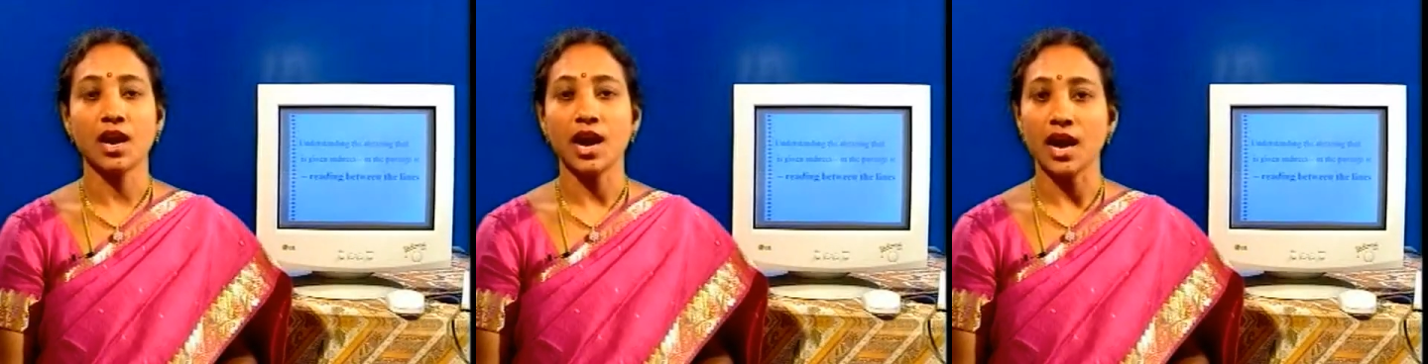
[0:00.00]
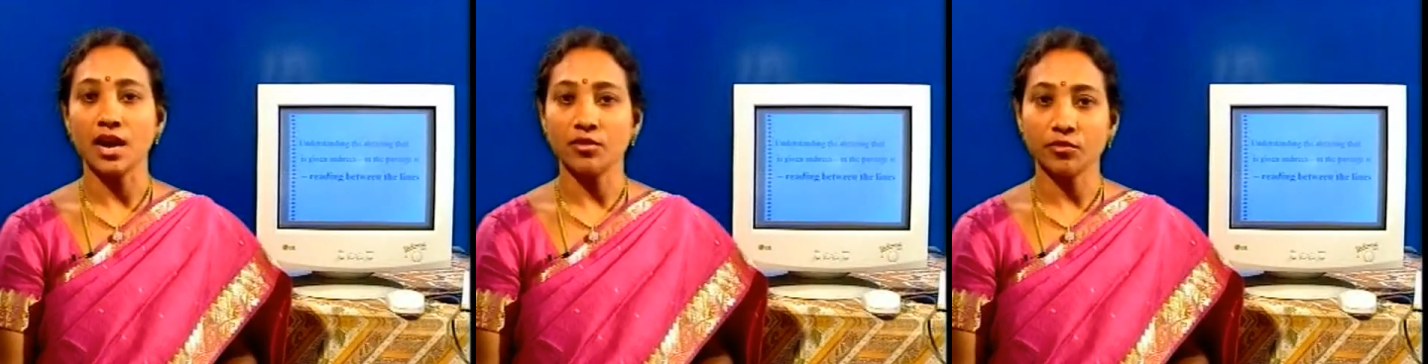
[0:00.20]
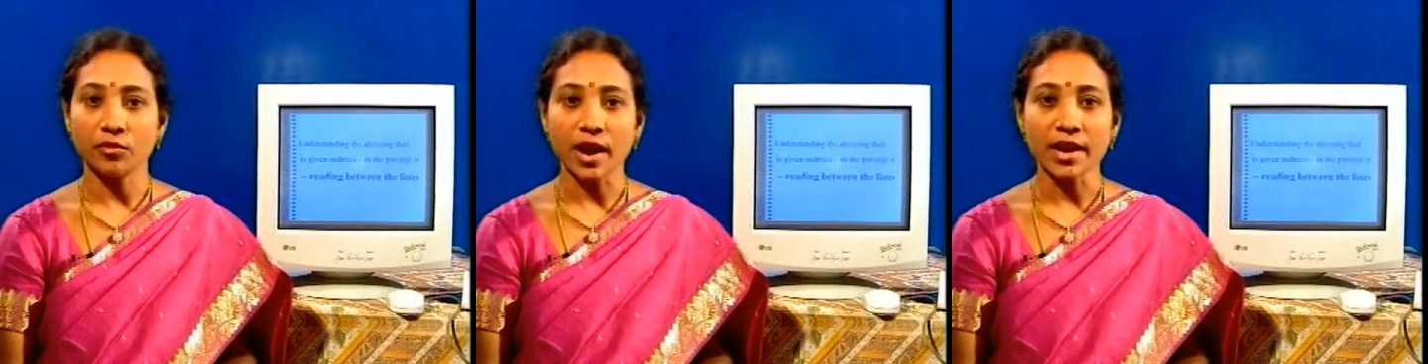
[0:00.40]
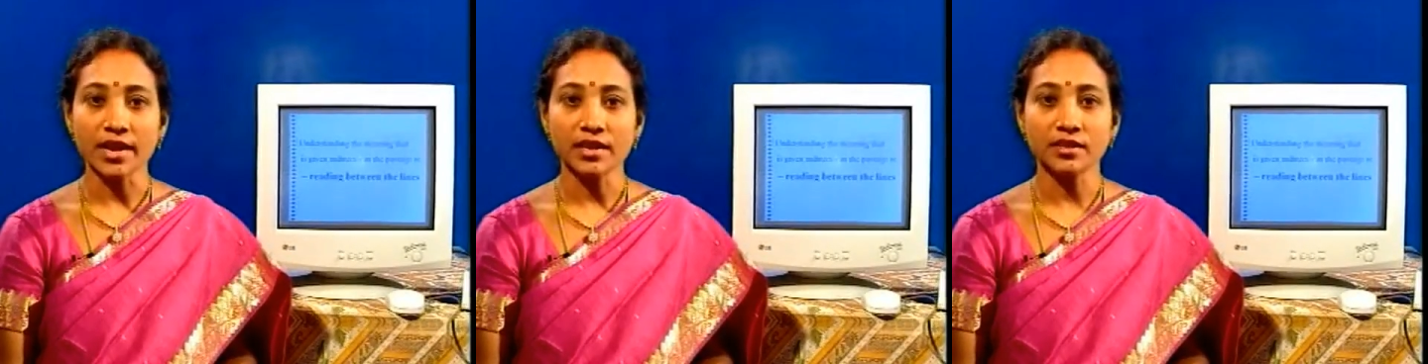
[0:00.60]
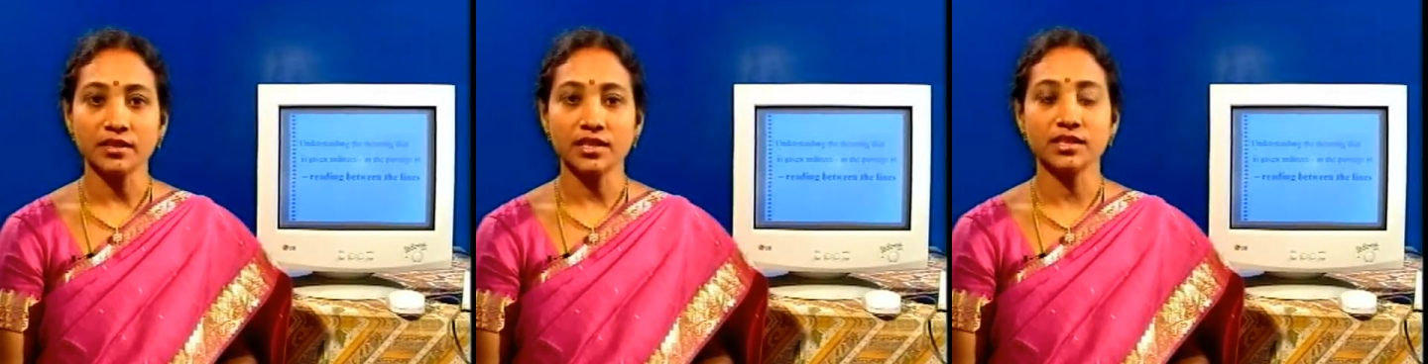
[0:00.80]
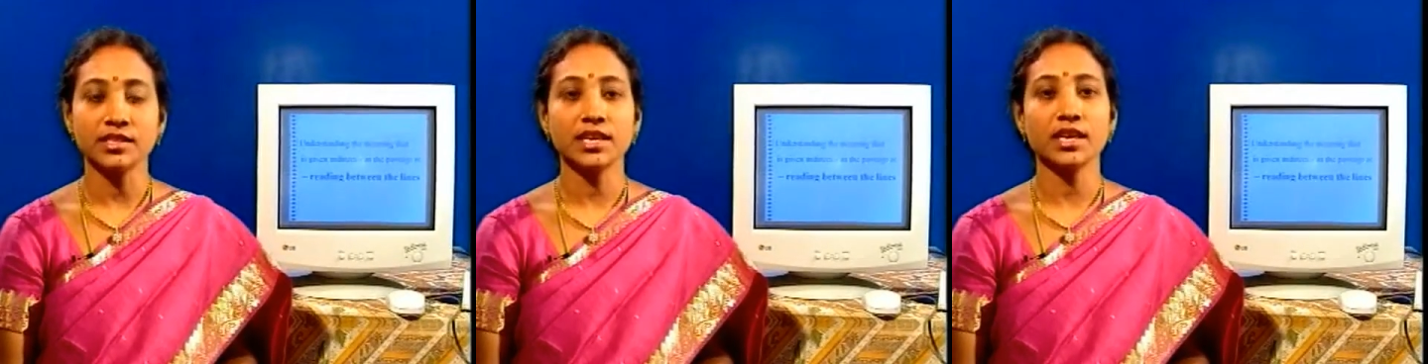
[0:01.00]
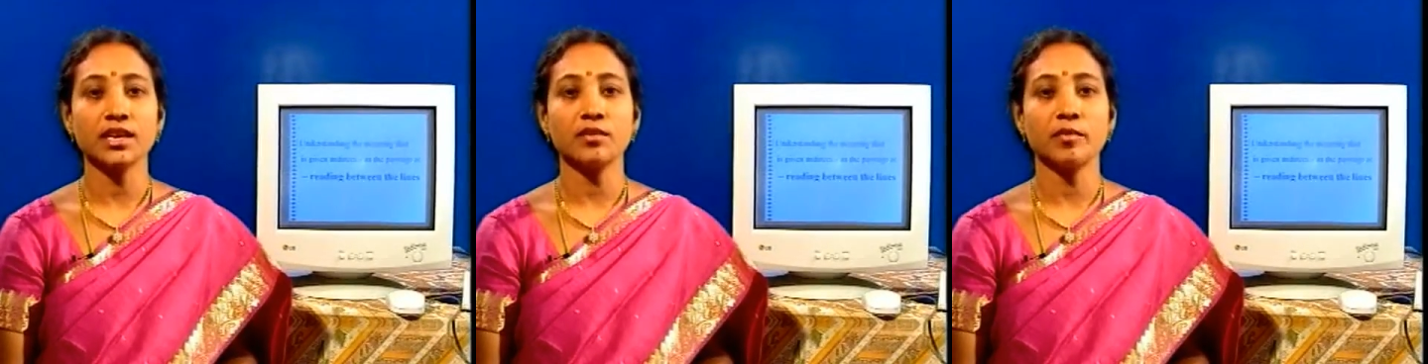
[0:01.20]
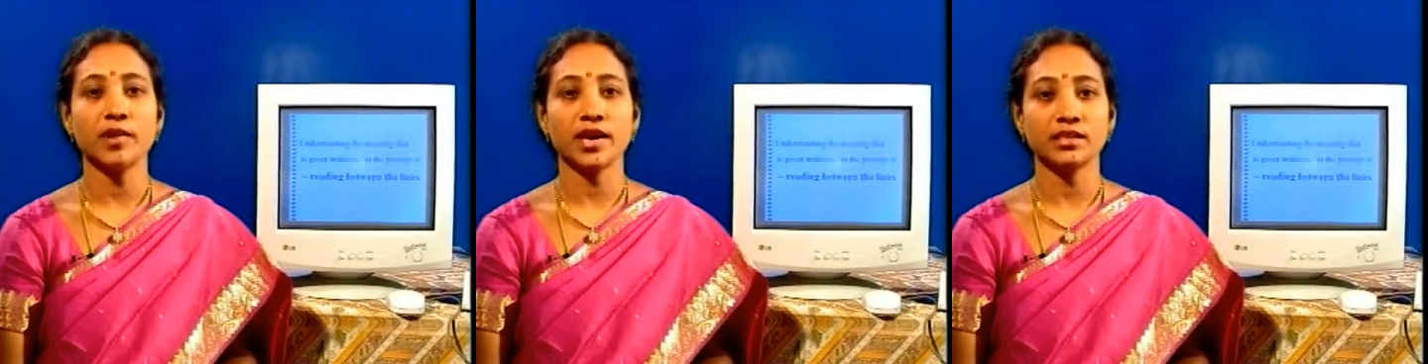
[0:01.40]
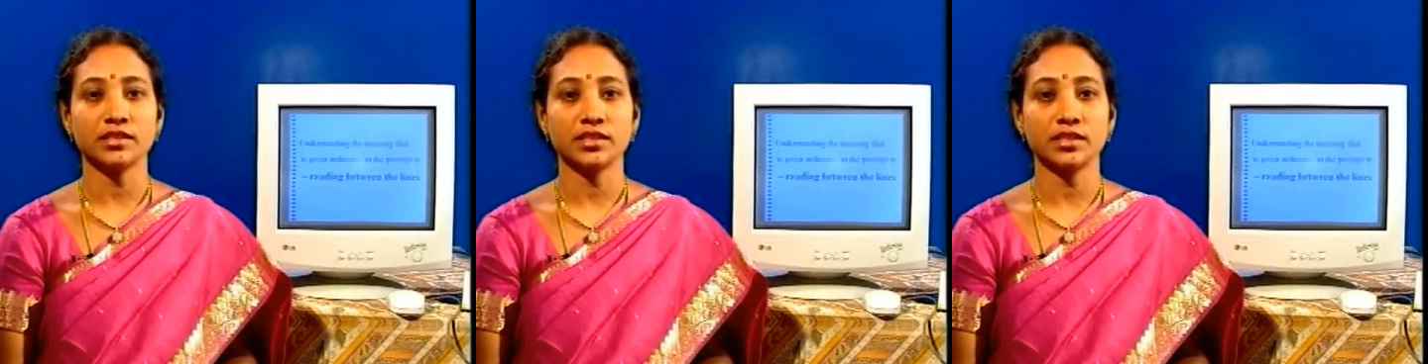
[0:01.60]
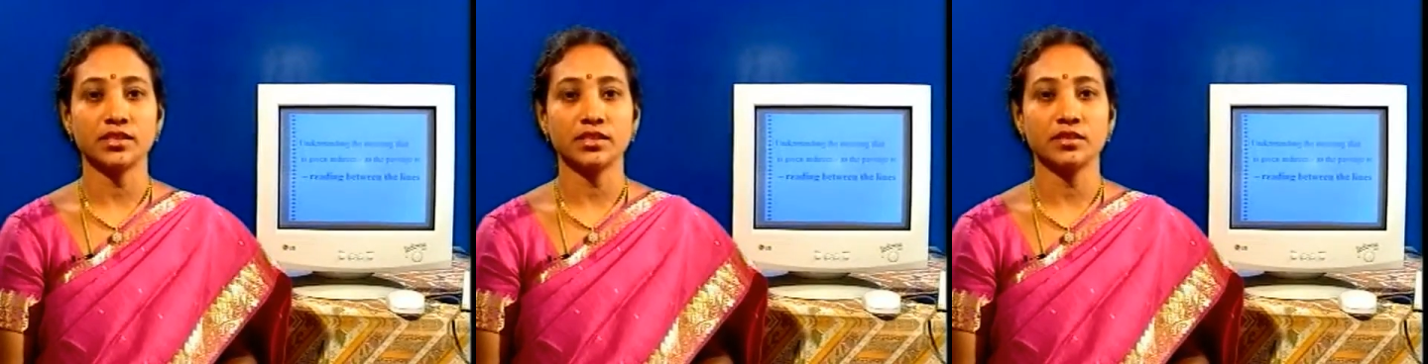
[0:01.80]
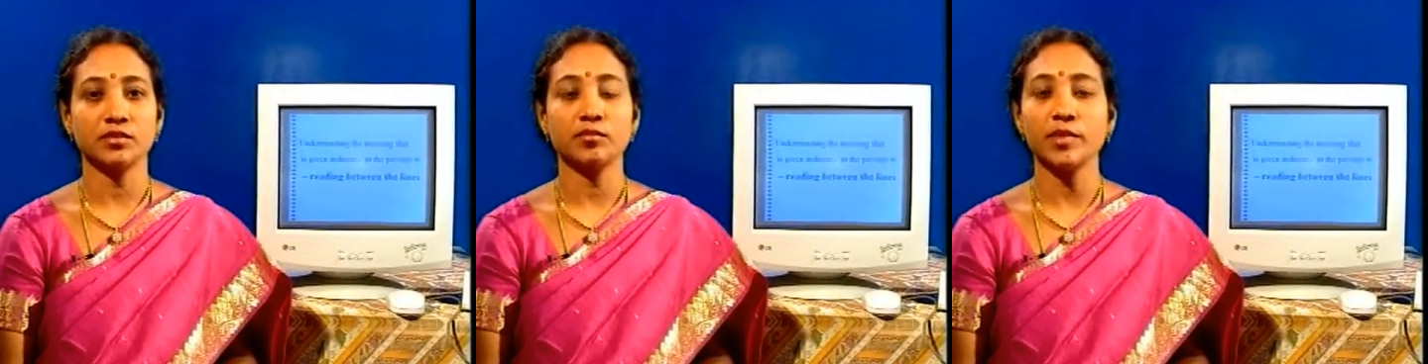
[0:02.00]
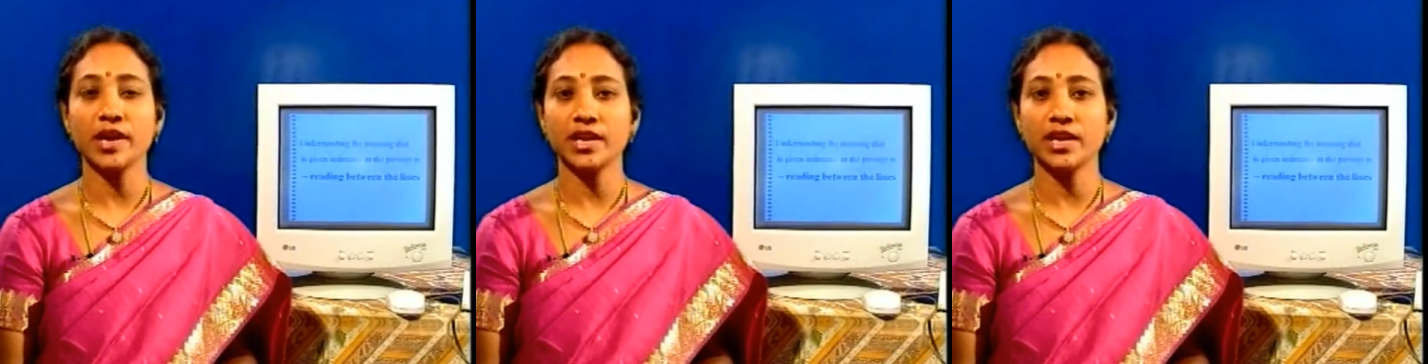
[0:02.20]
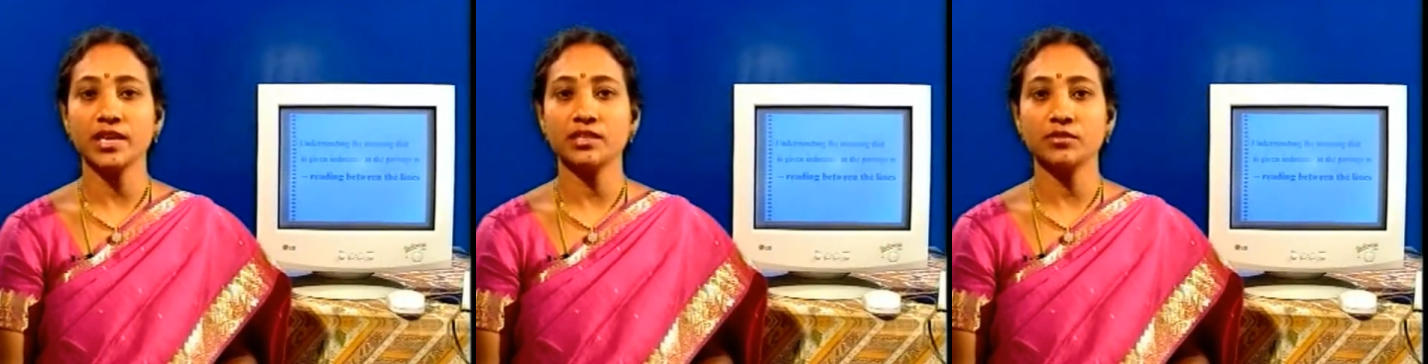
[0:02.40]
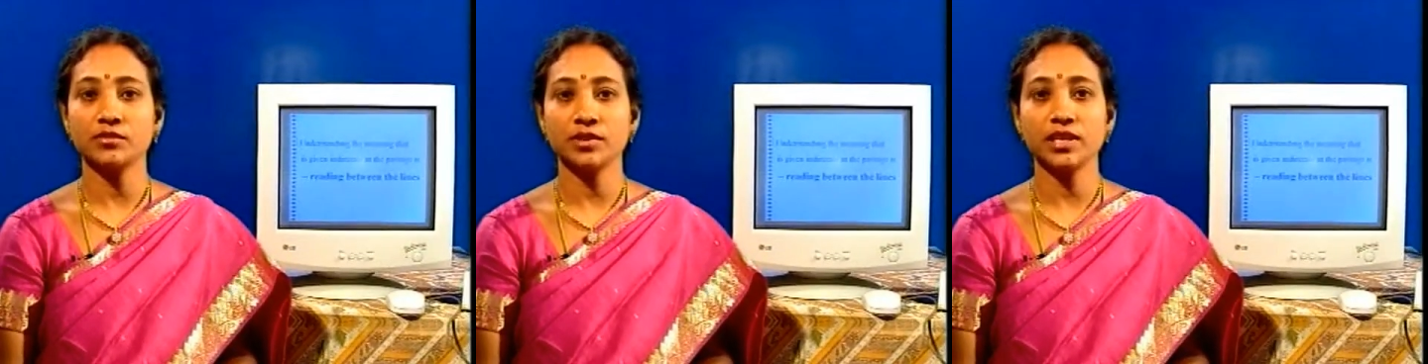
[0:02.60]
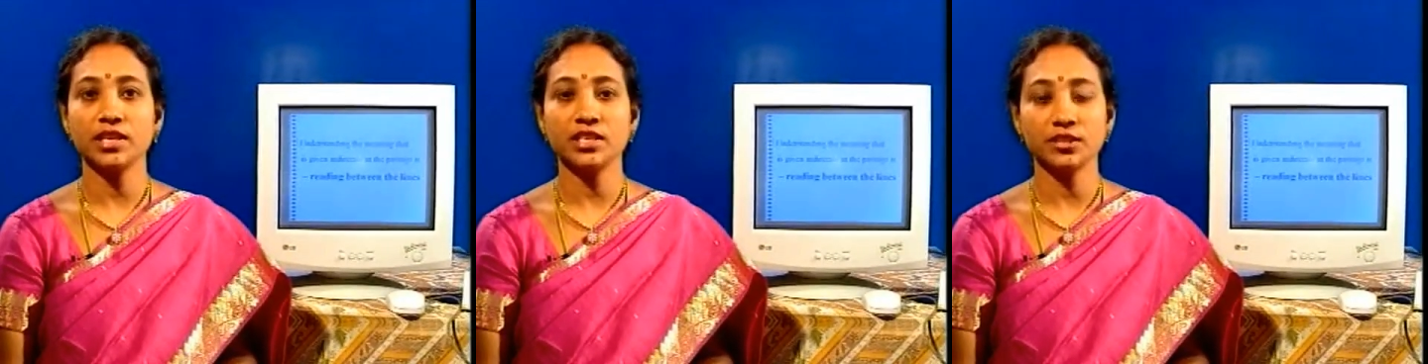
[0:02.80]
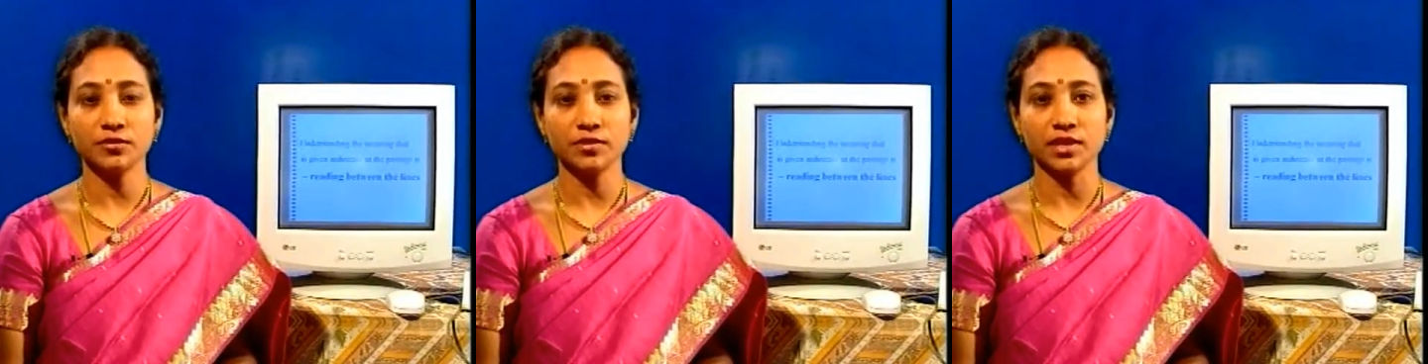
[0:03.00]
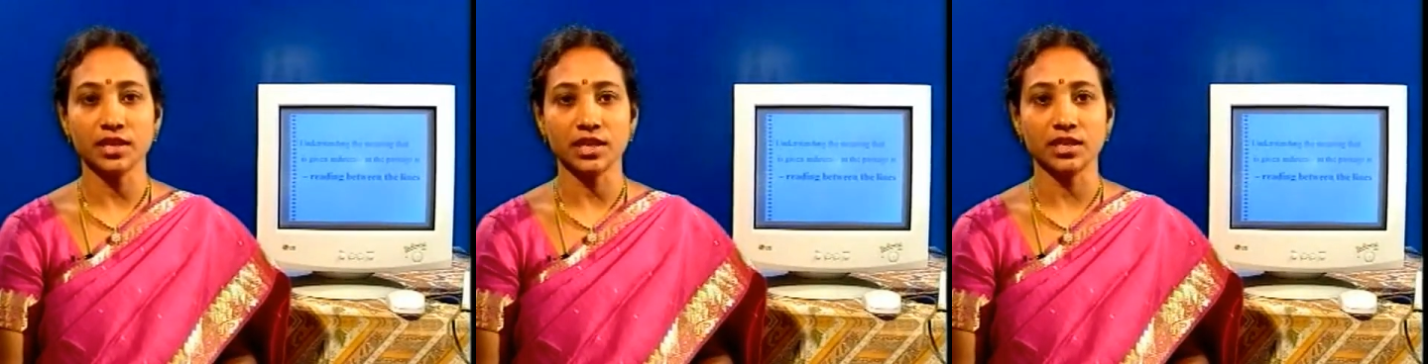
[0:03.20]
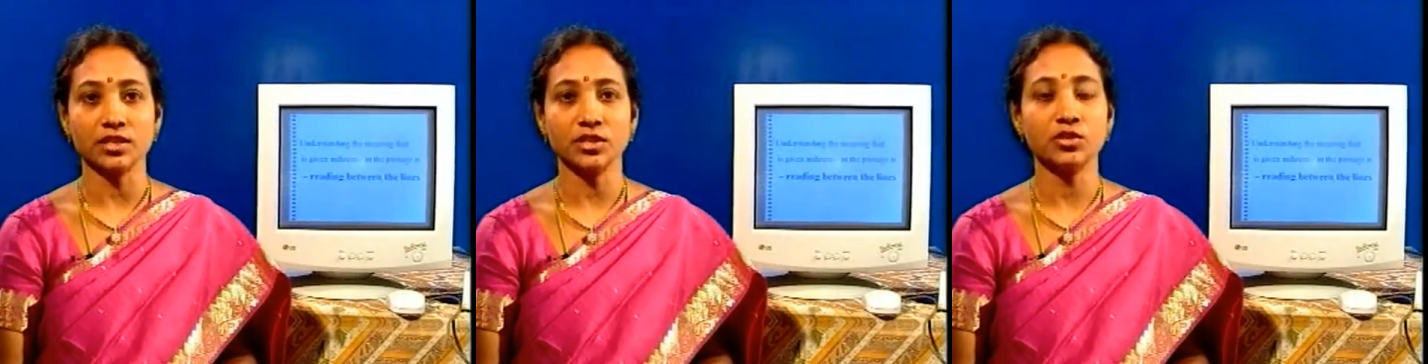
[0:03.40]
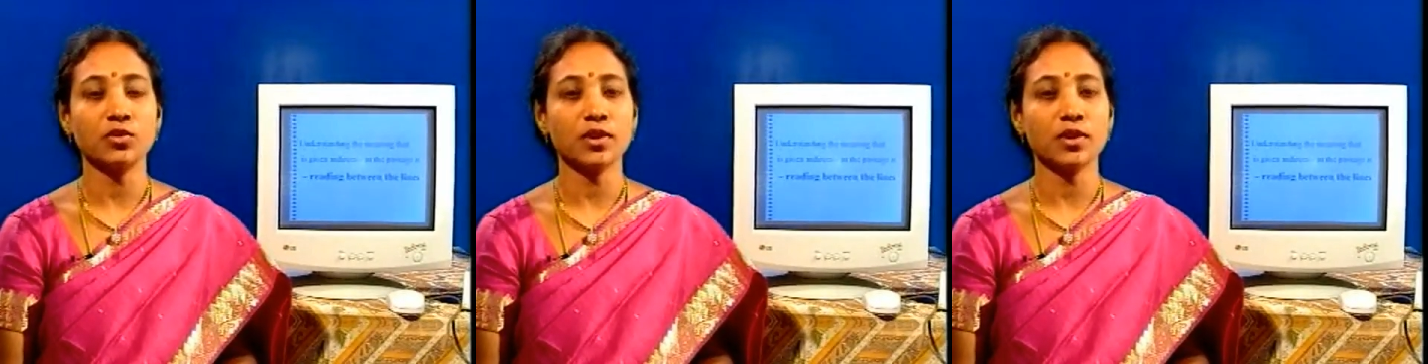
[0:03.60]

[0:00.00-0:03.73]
and why the second passage made us feel difficult to